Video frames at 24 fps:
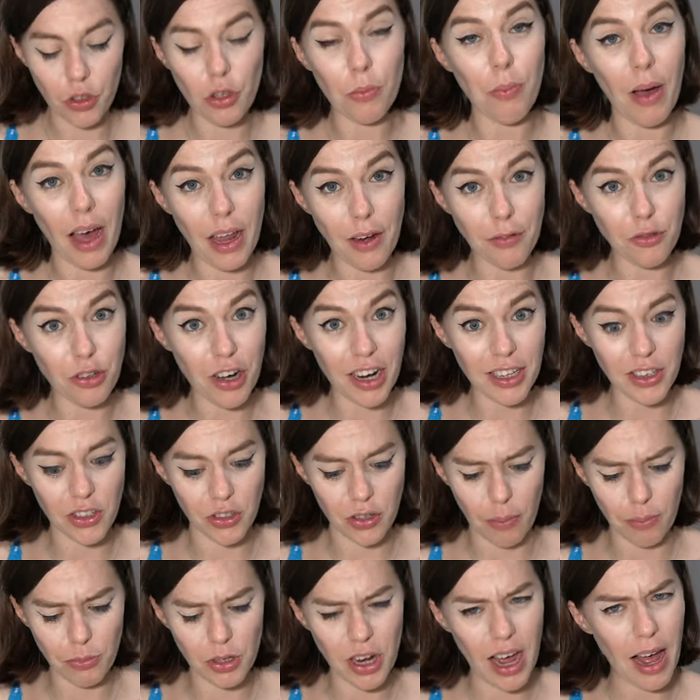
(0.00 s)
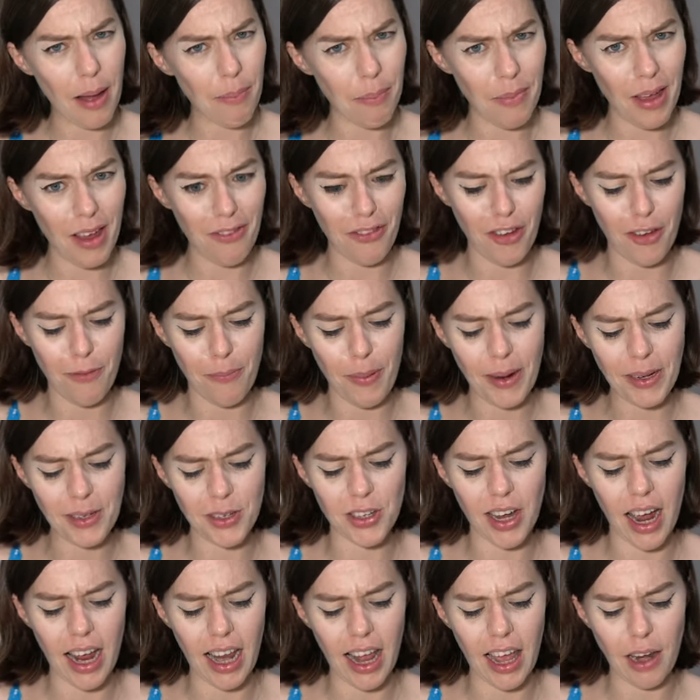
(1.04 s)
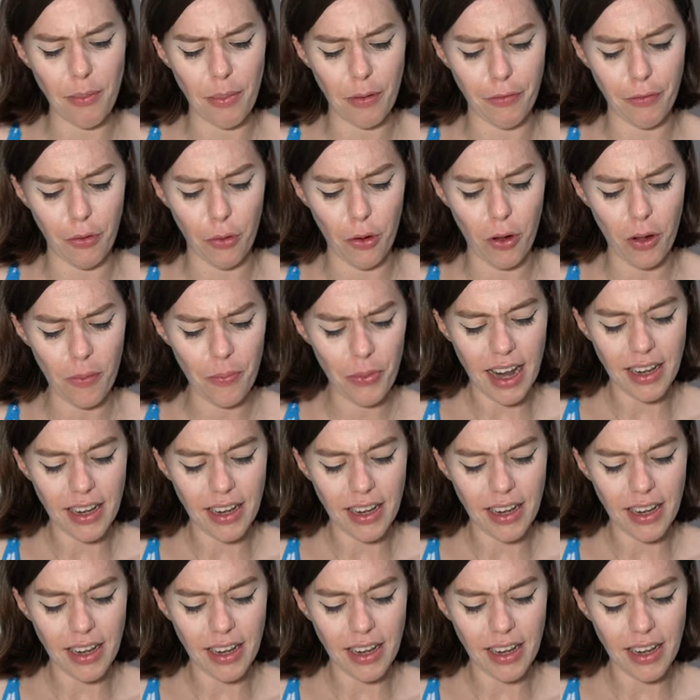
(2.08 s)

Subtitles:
You might have tried somtam if you've been to Thailand before,